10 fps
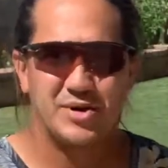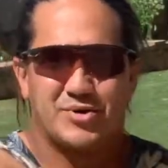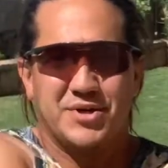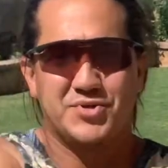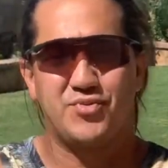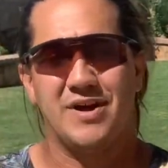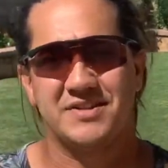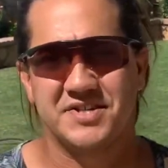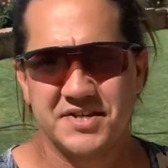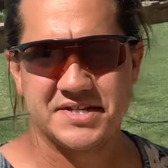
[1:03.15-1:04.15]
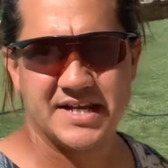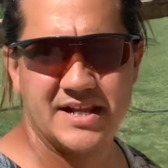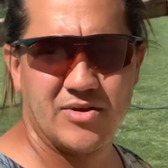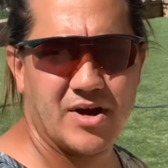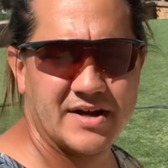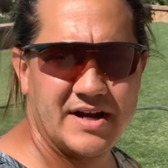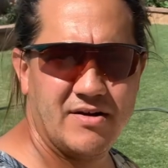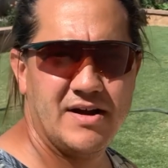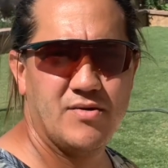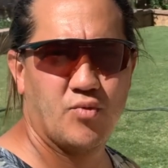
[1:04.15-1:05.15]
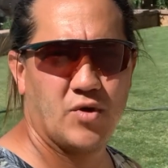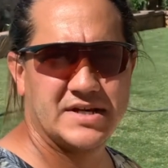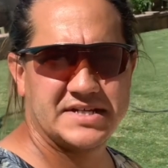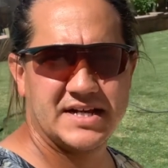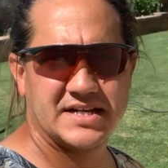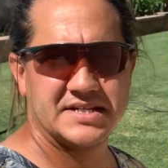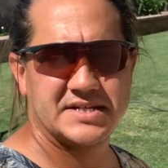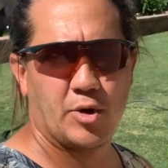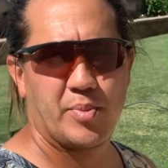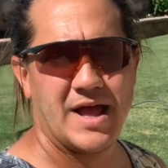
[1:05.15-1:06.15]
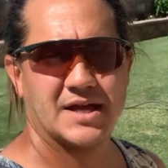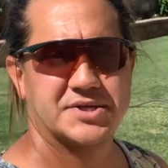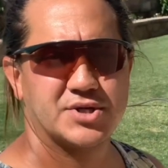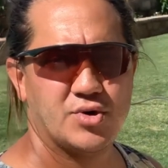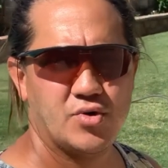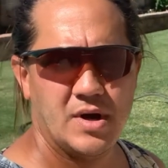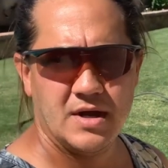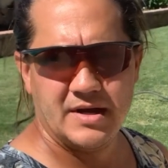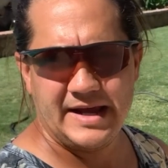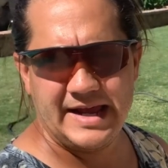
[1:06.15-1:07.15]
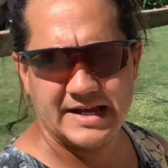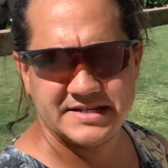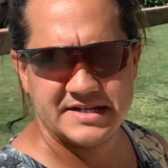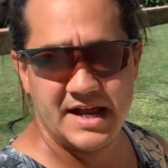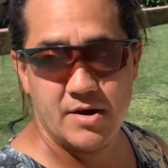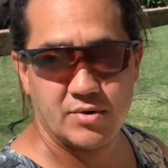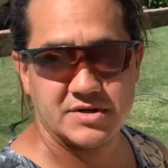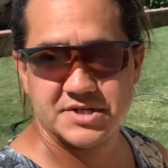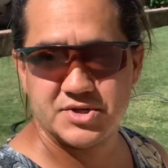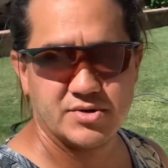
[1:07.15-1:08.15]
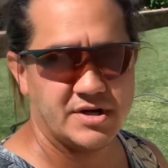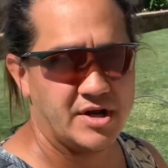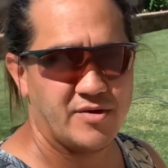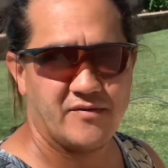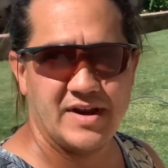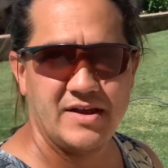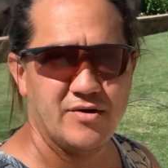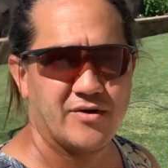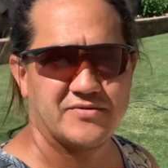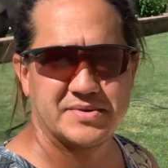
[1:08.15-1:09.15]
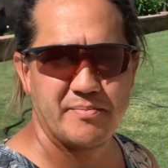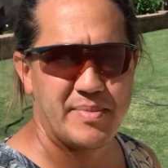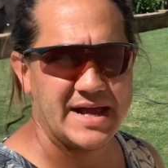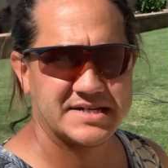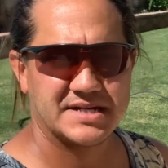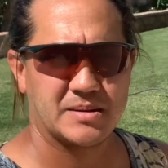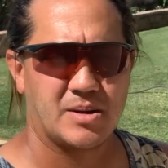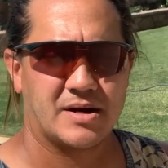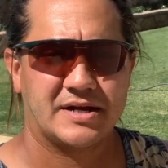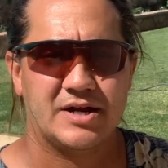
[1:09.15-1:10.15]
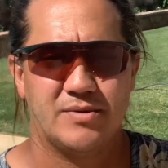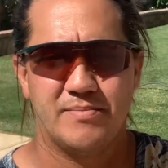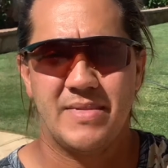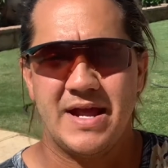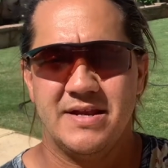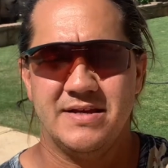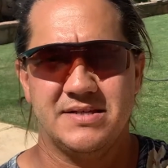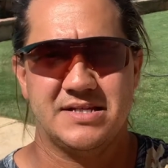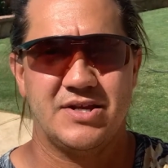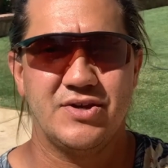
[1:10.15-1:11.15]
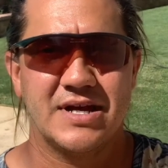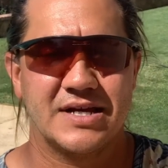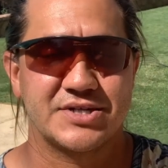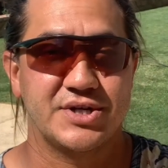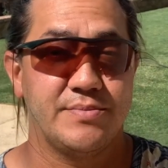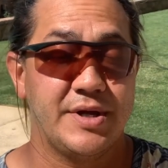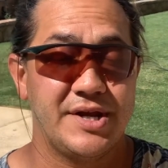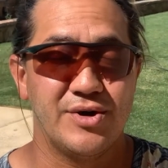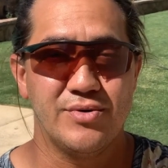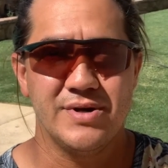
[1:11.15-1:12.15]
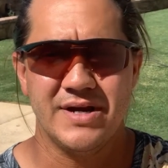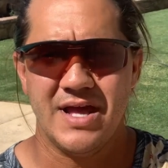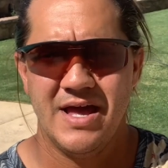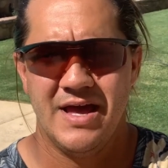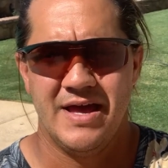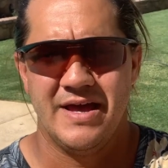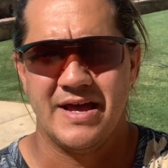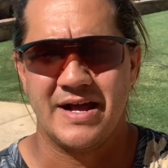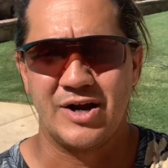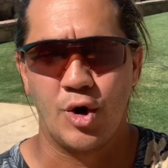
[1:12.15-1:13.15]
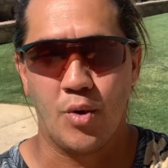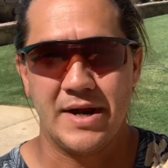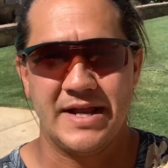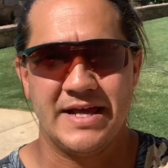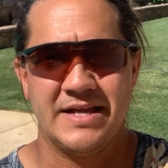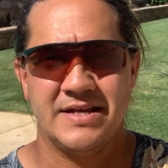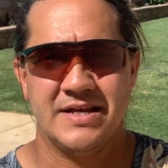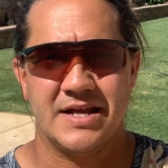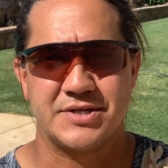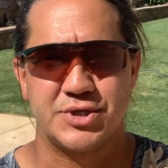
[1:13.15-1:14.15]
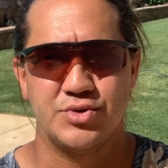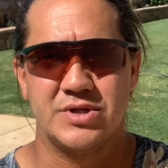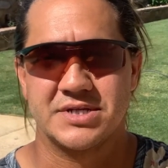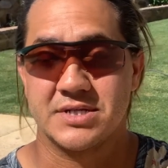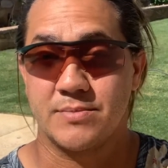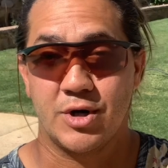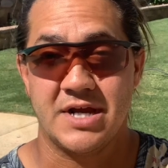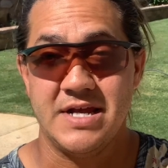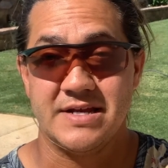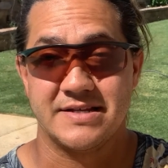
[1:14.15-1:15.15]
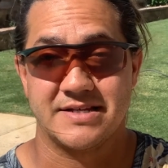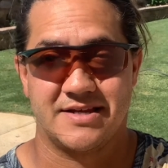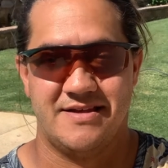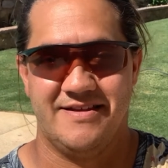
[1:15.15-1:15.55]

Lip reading: Chris Rod, Sun City Lawn Care here in West Texas, El Paso, and today we're just doing another video of some basic lawn care maintenance that you guys could be doing going into the summer heat.